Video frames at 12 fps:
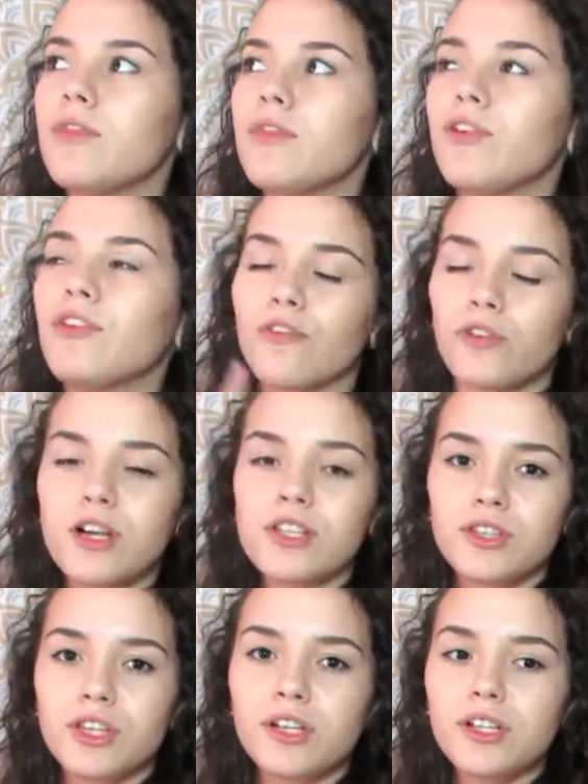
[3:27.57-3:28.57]
The
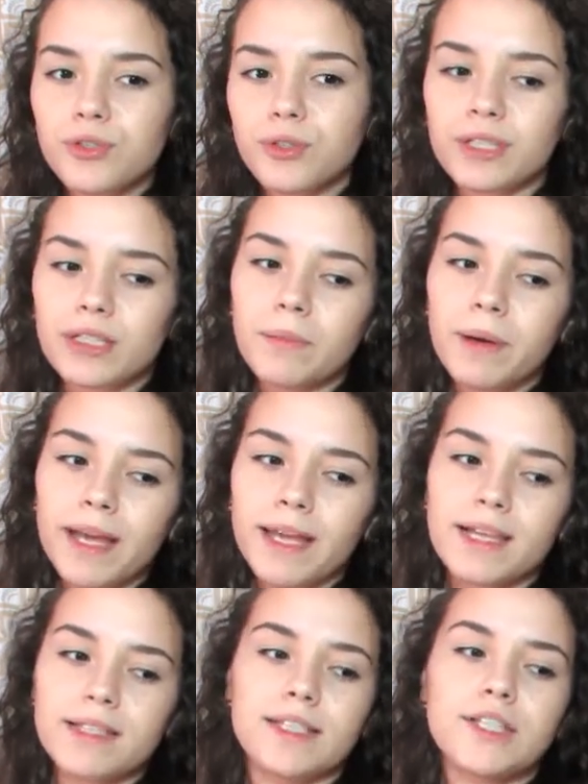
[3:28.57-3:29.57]
first 32GB
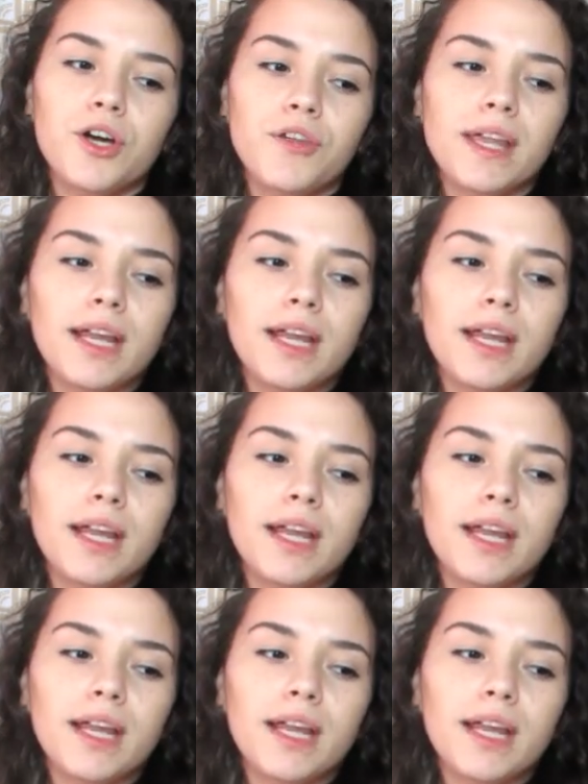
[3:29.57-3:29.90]
SD card that